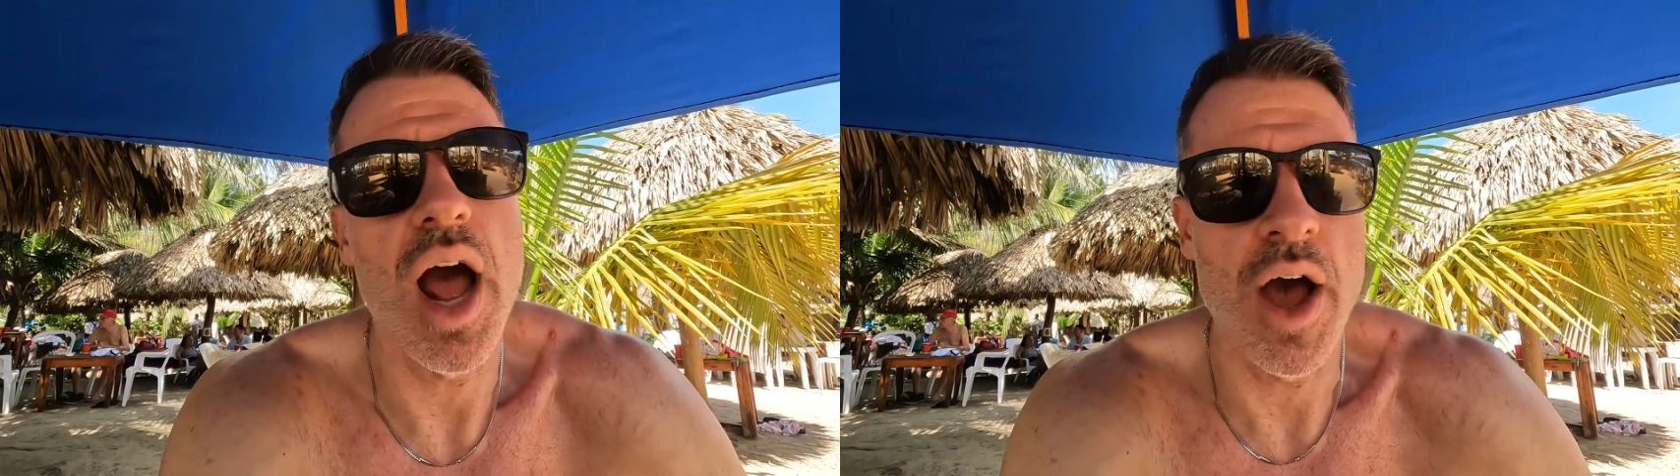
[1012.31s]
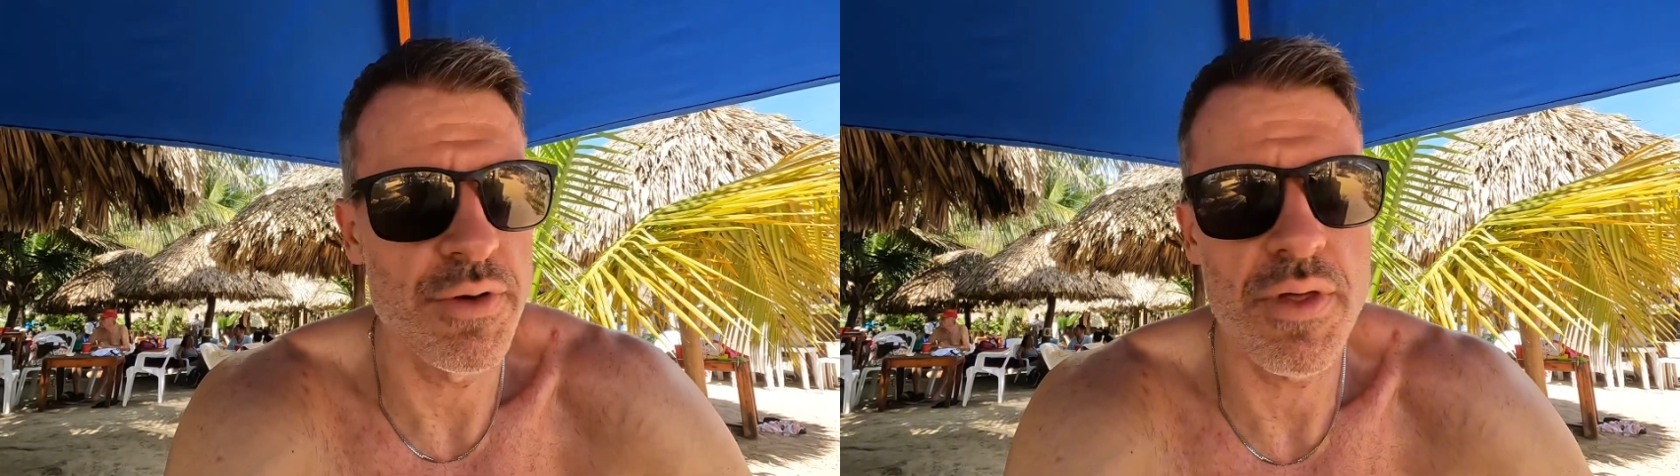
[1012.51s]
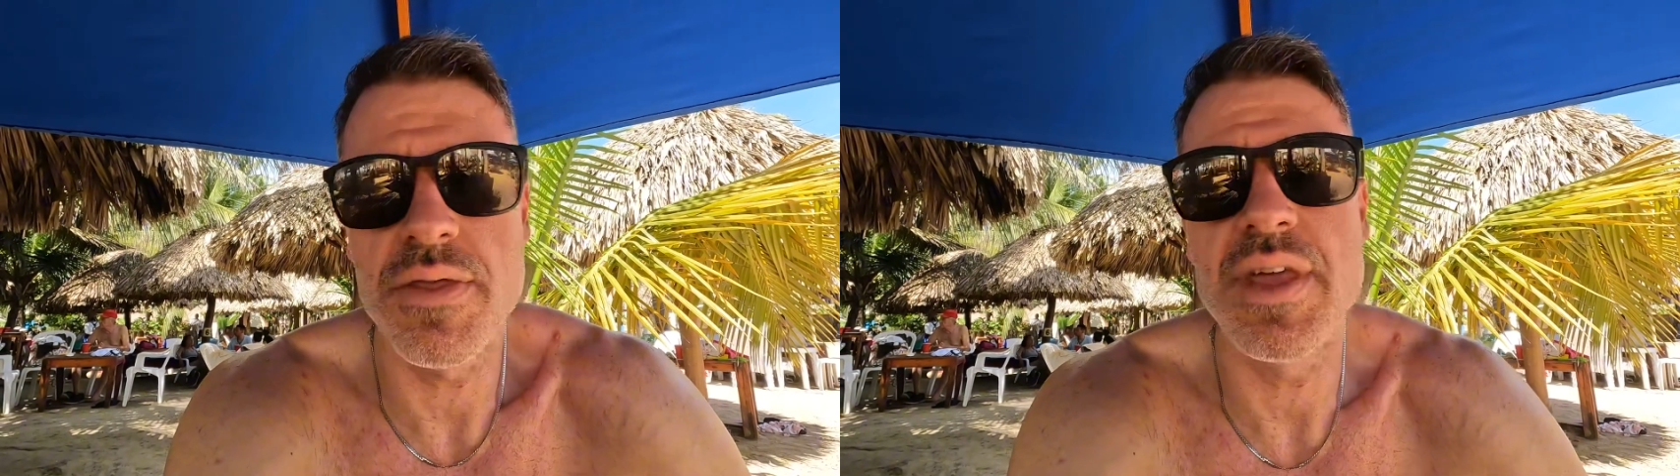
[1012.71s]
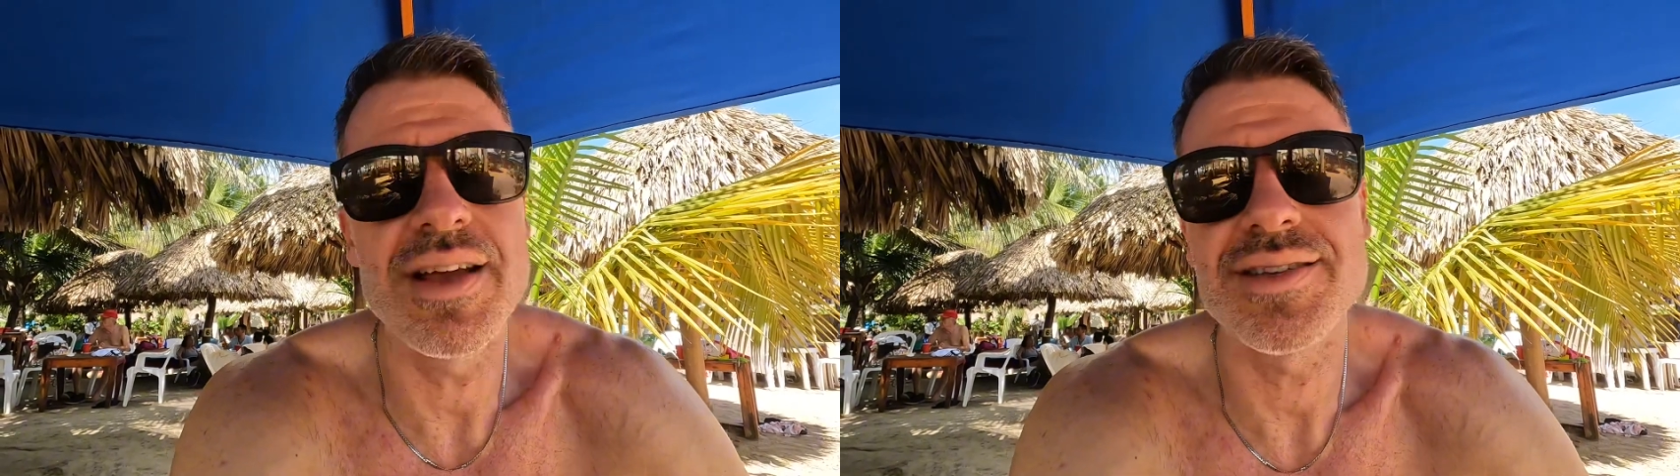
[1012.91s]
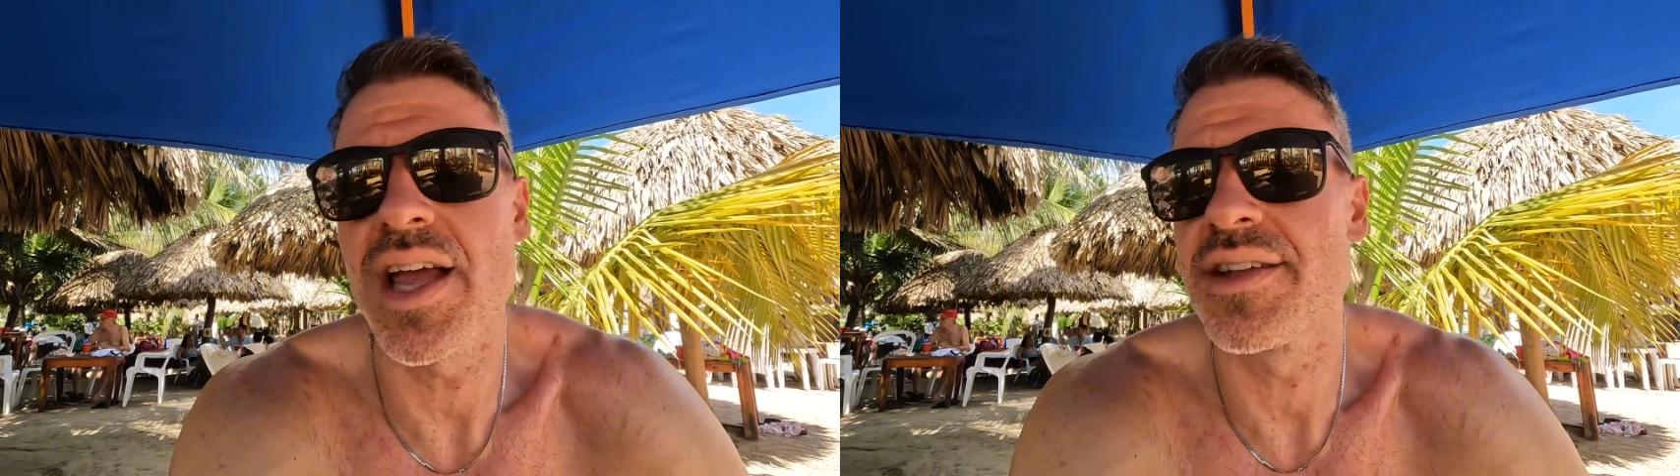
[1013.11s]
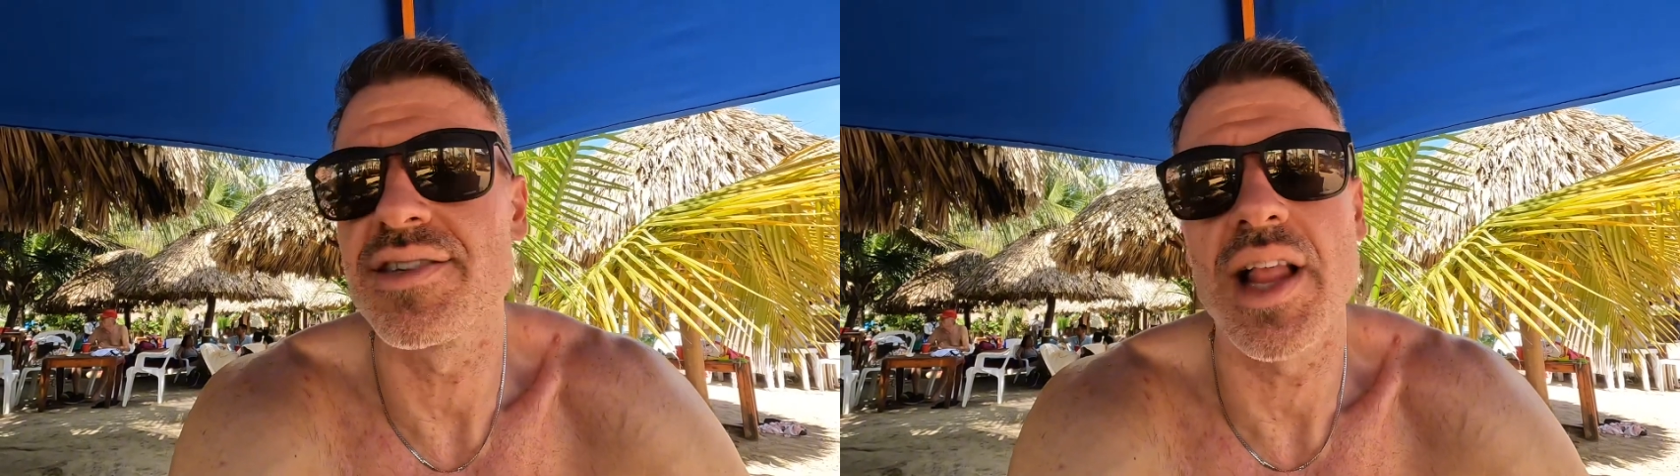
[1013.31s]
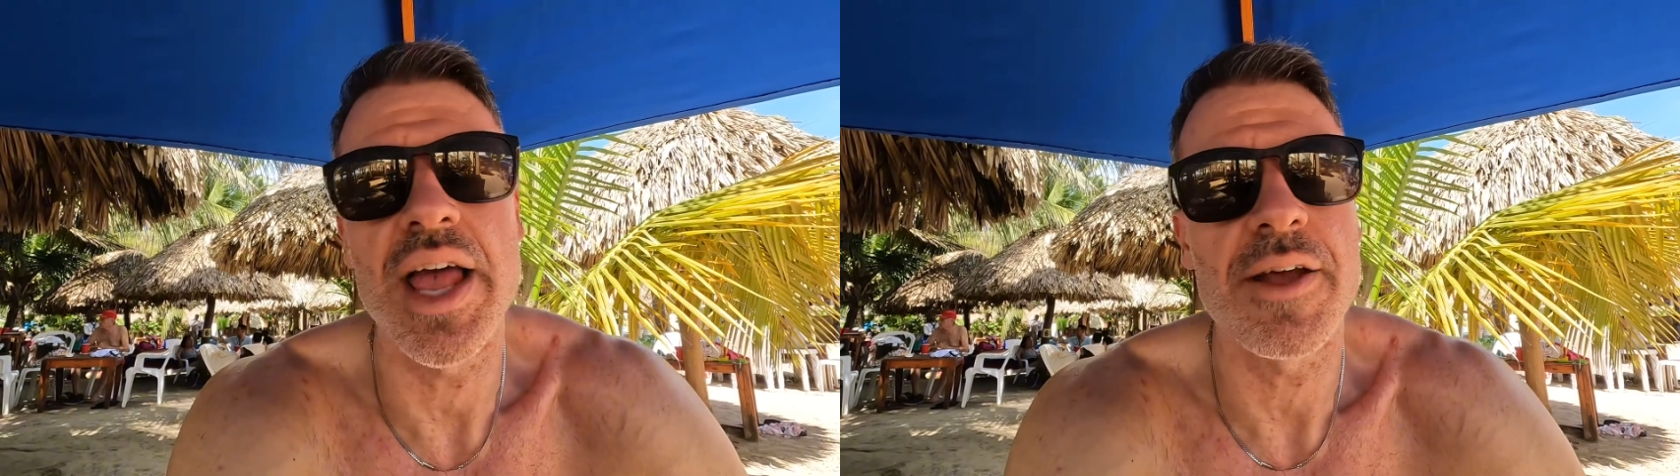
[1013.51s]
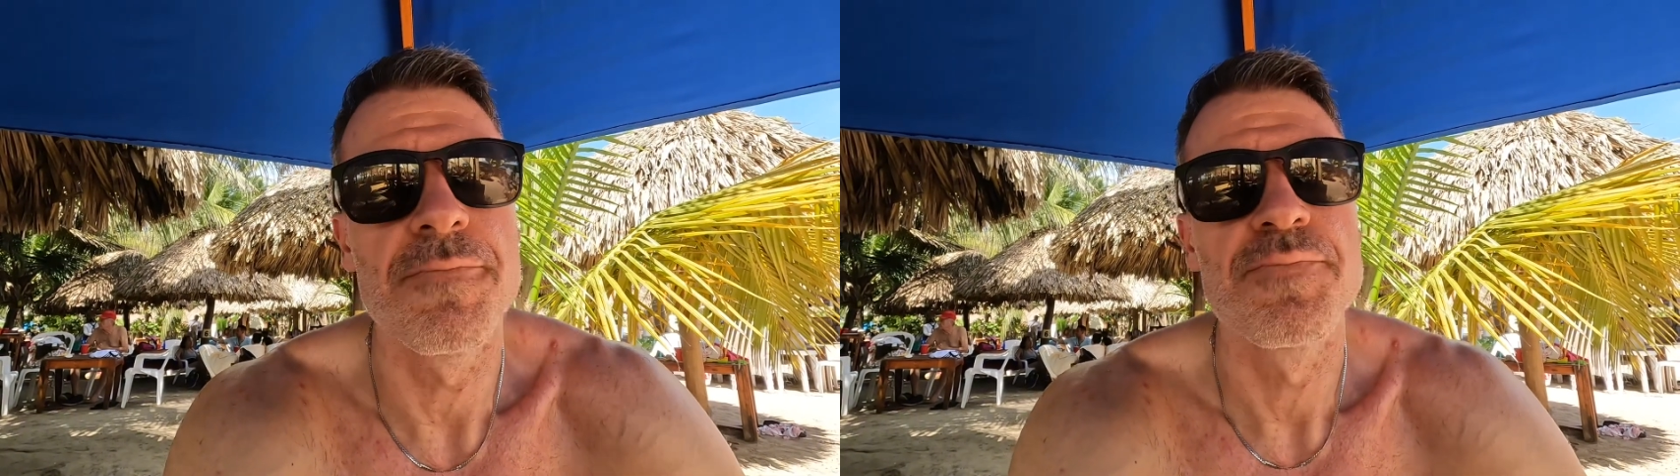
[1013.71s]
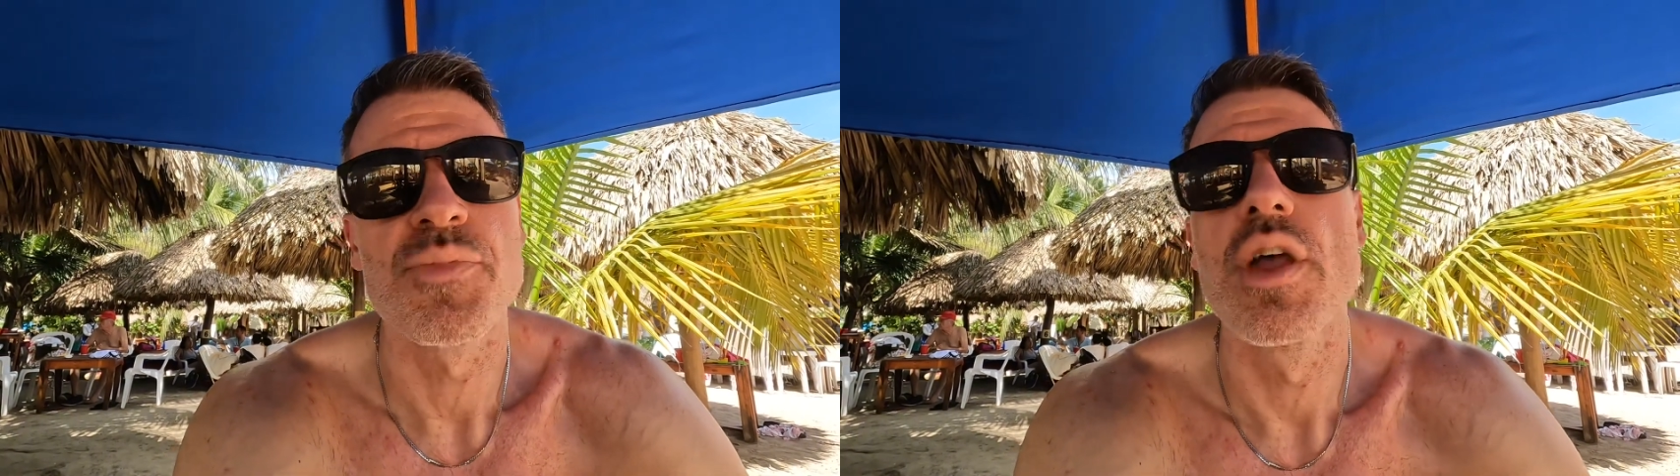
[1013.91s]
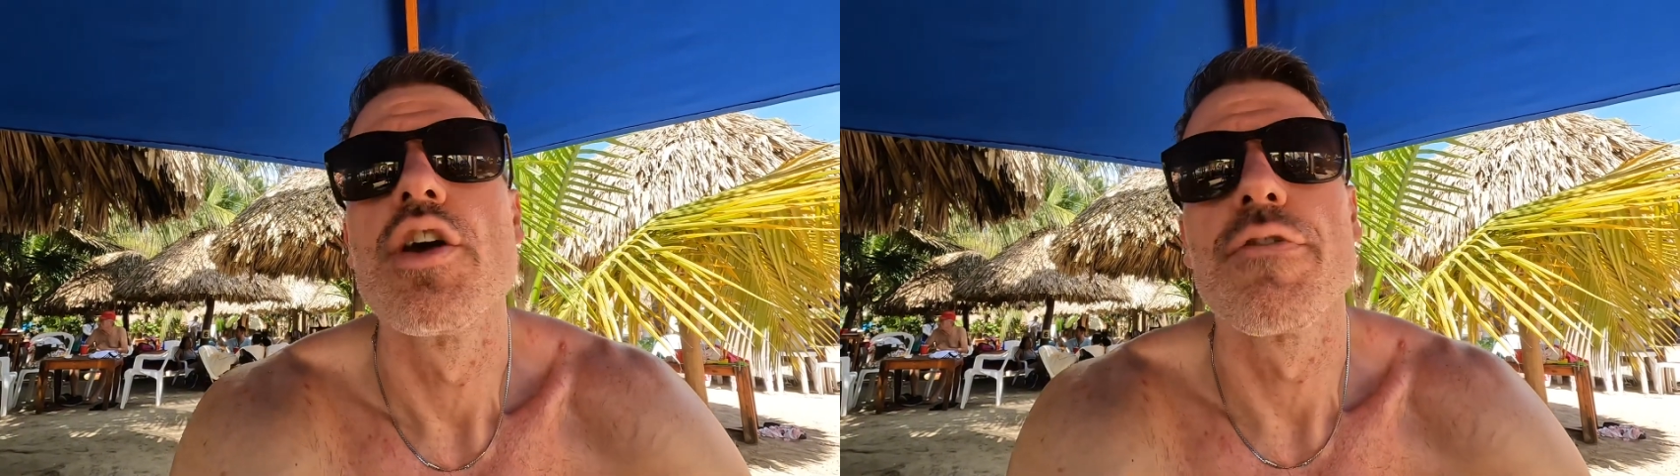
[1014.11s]
Other than this, it's like
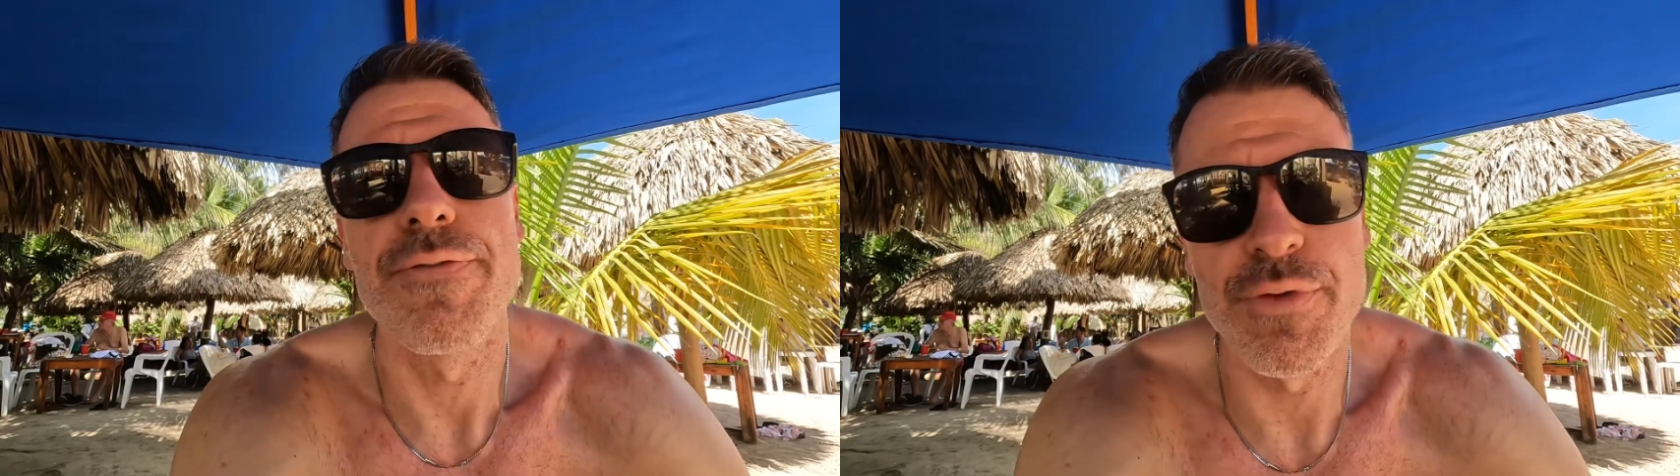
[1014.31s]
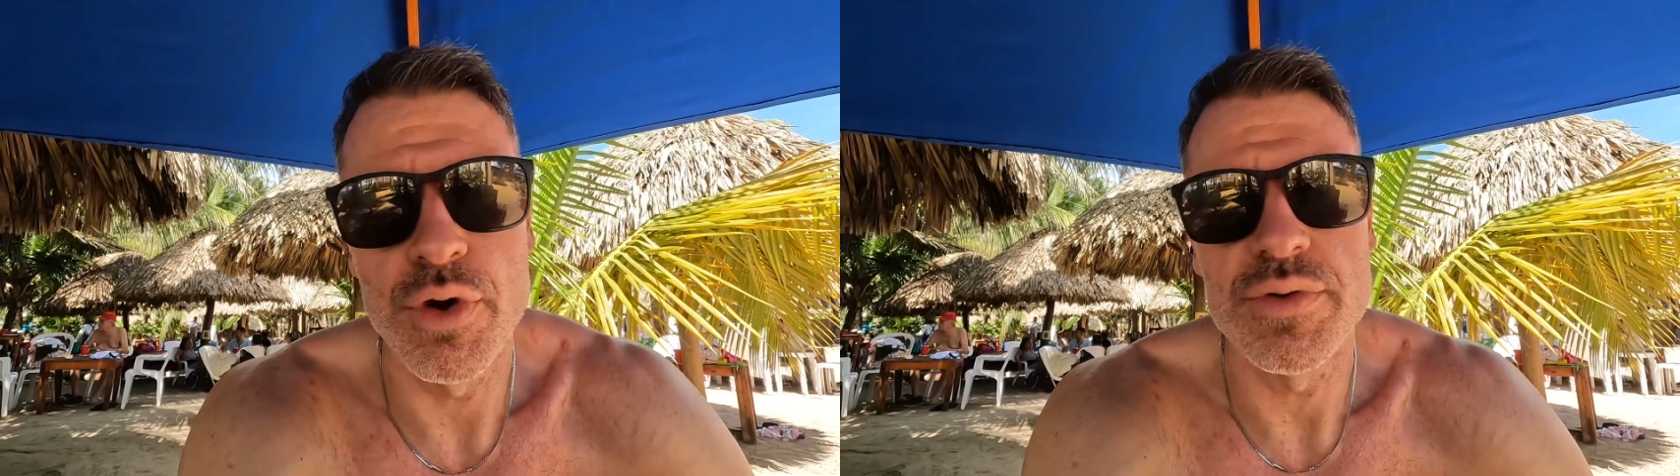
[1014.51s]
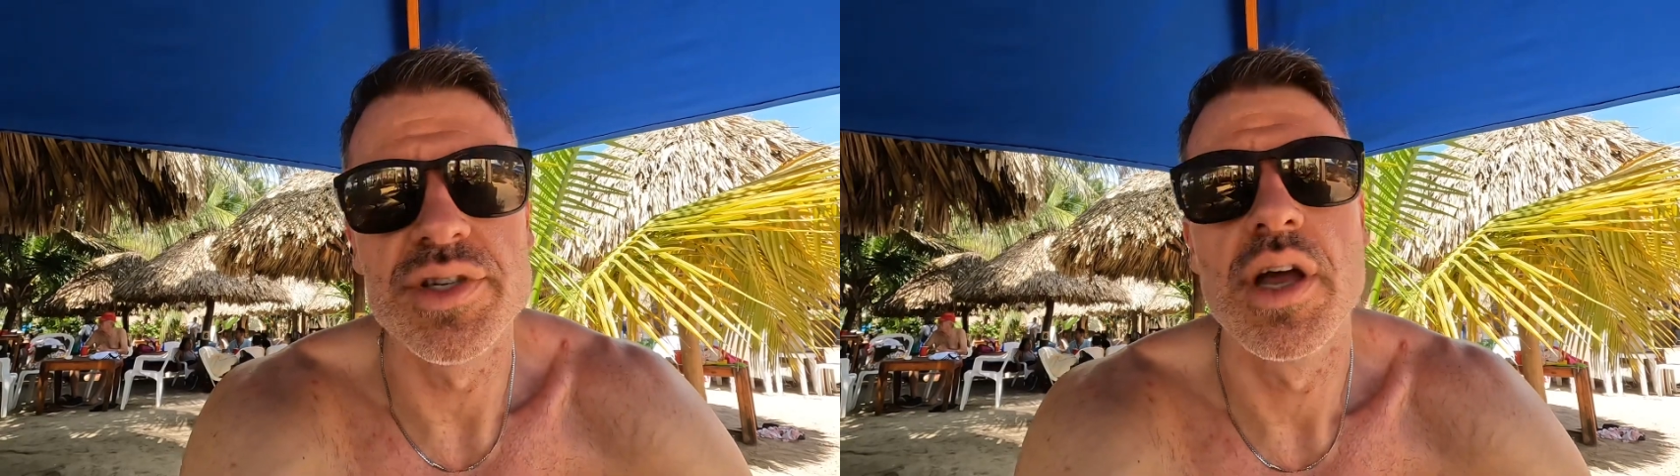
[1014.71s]
fruit,